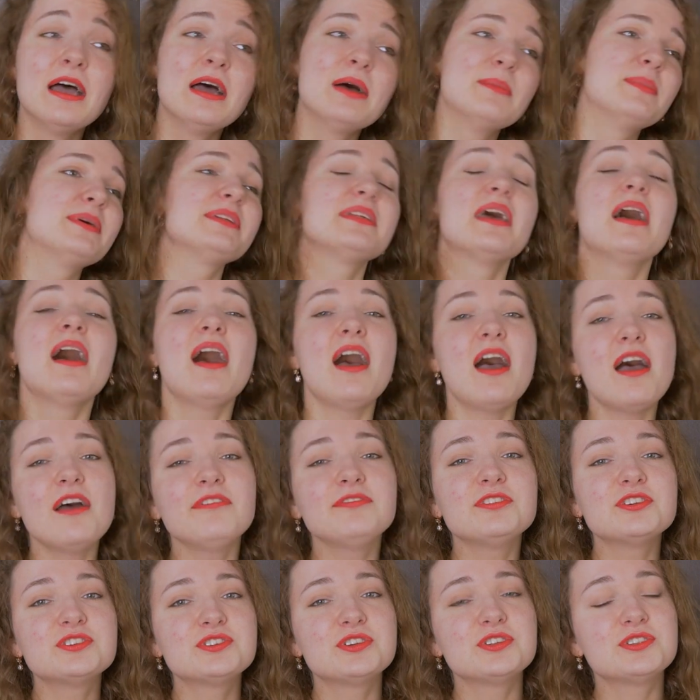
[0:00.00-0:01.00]
But
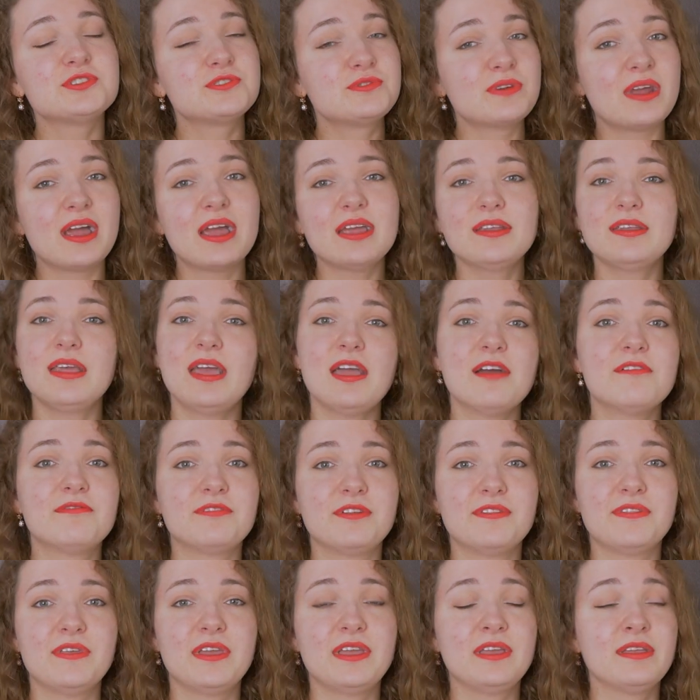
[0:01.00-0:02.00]
after she tried
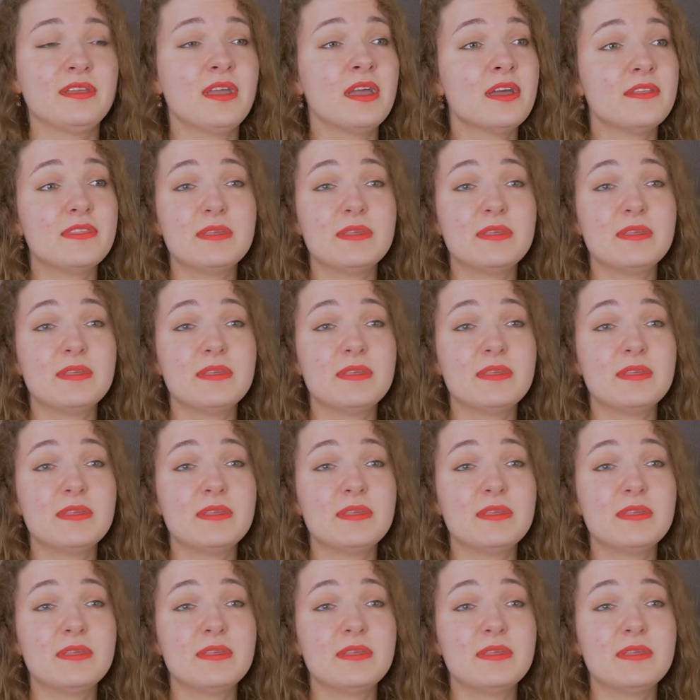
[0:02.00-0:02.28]
everything,